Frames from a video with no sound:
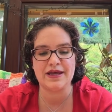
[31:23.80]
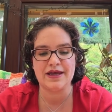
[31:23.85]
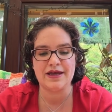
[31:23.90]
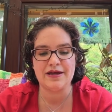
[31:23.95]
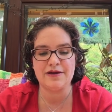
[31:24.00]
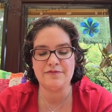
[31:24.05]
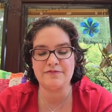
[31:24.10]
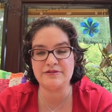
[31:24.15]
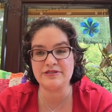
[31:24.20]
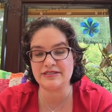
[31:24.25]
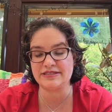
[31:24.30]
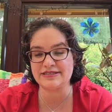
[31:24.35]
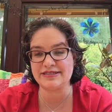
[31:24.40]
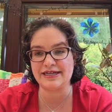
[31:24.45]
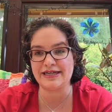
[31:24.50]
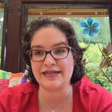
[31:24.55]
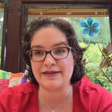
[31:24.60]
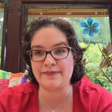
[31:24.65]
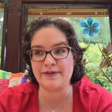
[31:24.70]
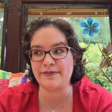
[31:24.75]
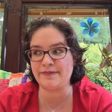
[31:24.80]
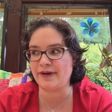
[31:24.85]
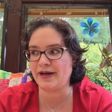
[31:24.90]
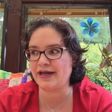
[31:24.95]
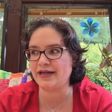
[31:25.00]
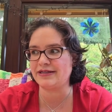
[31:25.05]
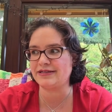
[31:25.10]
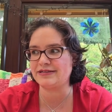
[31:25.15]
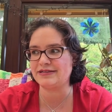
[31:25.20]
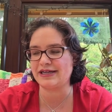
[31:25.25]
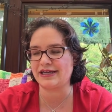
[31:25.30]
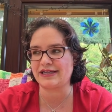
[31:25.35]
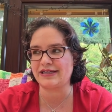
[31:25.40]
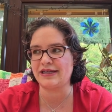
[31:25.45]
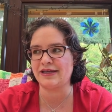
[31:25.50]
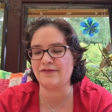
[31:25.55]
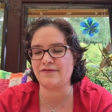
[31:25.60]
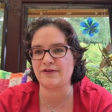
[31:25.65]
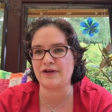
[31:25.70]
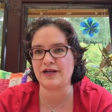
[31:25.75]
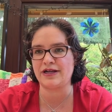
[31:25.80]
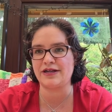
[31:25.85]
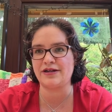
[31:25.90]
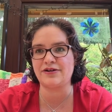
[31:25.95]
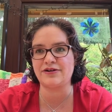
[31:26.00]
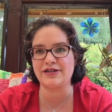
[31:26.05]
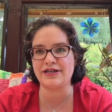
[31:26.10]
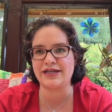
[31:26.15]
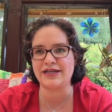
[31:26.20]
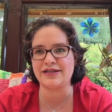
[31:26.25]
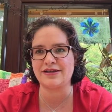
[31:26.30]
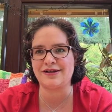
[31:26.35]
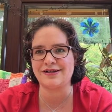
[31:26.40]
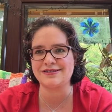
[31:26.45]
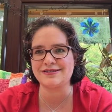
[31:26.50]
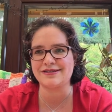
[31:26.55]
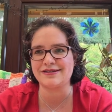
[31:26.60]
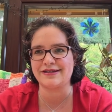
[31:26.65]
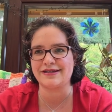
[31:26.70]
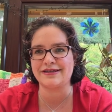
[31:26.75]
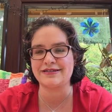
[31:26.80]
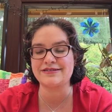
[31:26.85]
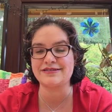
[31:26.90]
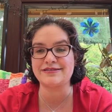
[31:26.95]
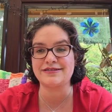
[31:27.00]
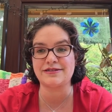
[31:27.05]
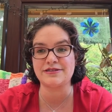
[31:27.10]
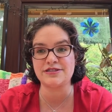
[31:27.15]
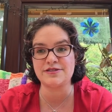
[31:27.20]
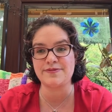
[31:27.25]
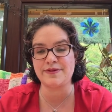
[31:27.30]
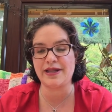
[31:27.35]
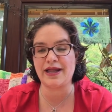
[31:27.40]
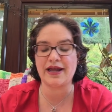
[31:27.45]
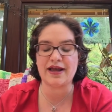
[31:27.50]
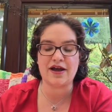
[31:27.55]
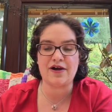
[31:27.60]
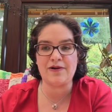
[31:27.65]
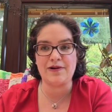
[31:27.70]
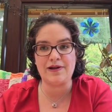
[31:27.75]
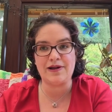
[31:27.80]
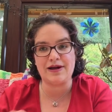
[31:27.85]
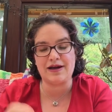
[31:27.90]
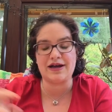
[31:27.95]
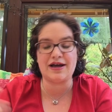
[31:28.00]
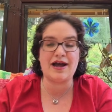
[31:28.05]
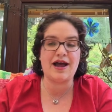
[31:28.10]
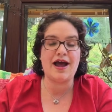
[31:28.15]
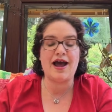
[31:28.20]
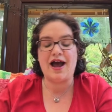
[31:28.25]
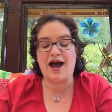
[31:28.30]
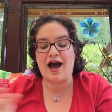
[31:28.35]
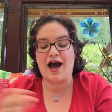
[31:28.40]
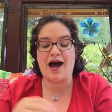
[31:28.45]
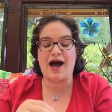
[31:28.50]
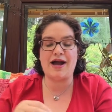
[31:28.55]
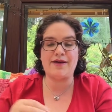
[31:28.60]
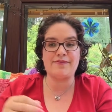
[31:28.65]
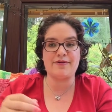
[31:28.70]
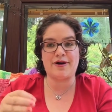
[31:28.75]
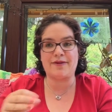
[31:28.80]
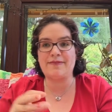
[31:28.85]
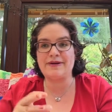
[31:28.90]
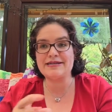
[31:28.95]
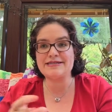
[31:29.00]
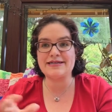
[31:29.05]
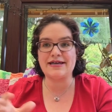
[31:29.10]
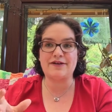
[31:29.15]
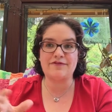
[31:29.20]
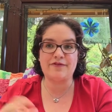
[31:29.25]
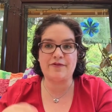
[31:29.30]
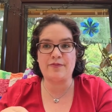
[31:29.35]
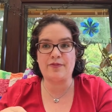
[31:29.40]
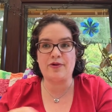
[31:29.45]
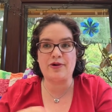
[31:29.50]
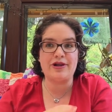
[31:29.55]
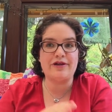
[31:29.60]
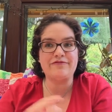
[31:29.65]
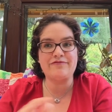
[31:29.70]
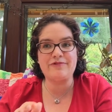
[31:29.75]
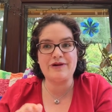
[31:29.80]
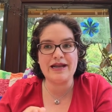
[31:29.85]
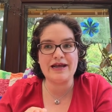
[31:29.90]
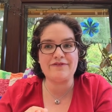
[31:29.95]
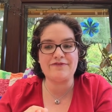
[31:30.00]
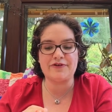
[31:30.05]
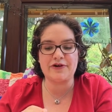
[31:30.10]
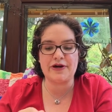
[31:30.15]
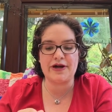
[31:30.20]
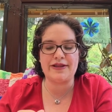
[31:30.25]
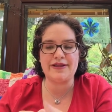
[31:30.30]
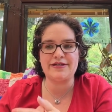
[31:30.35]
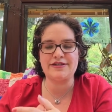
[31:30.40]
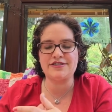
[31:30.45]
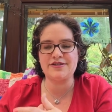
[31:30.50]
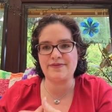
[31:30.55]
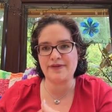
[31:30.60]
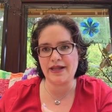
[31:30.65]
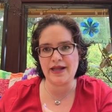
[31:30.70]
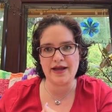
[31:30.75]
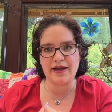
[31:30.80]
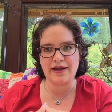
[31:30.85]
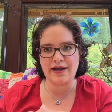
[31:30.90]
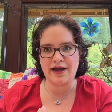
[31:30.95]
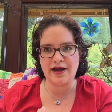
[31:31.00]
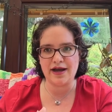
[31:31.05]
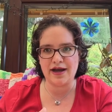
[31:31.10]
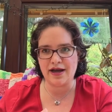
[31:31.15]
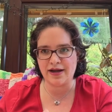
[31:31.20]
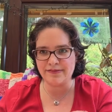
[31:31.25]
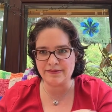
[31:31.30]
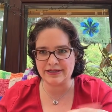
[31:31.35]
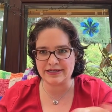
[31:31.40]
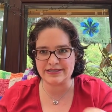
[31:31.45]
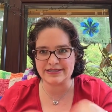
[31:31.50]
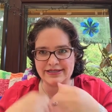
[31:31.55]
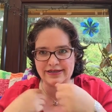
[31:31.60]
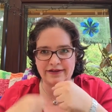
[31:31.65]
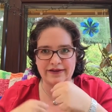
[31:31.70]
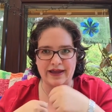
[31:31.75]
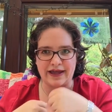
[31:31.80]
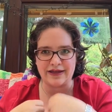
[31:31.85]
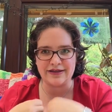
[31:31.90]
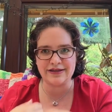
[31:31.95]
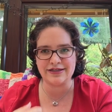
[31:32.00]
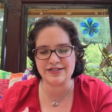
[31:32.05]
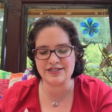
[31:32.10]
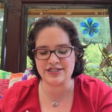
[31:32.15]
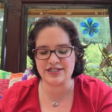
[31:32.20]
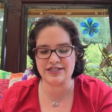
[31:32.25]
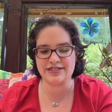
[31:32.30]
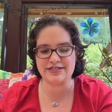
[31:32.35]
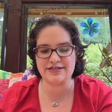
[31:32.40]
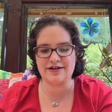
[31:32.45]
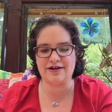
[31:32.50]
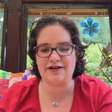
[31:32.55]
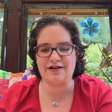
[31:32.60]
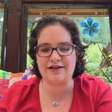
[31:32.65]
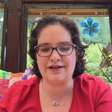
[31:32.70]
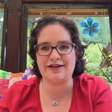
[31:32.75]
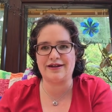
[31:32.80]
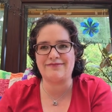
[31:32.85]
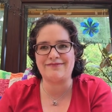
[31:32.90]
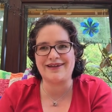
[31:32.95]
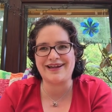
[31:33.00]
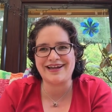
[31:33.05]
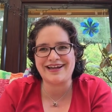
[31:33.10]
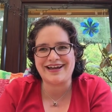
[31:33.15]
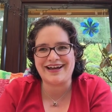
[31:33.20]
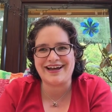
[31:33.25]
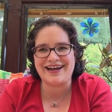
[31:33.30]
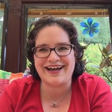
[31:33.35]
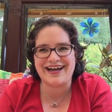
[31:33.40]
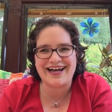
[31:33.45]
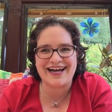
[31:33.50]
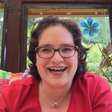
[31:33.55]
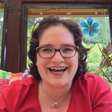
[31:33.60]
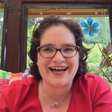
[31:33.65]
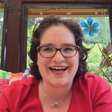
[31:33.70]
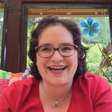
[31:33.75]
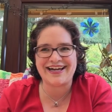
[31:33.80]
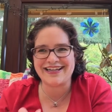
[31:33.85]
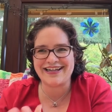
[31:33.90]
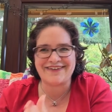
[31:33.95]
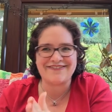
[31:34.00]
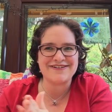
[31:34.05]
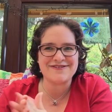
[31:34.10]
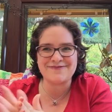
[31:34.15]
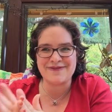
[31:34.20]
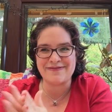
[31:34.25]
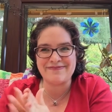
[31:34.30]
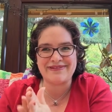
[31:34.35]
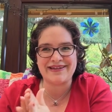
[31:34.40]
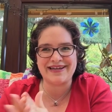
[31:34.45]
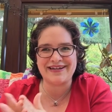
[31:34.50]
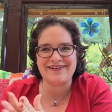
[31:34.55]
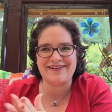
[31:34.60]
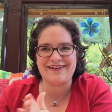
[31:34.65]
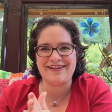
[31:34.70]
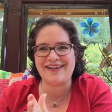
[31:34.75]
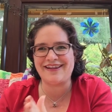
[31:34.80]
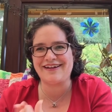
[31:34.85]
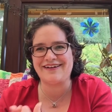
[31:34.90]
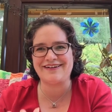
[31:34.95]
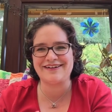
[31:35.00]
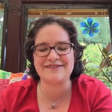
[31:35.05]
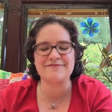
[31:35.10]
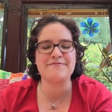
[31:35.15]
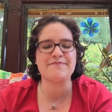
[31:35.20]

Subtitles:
which has lately been my technique for getting her to eat lots of things, is I'll just be like, oh look, I brought myself a bowl of whatever, and then she'll be like, I'm going to steal that, and then she eats it all, and I'm like, aha, that was my plan all along.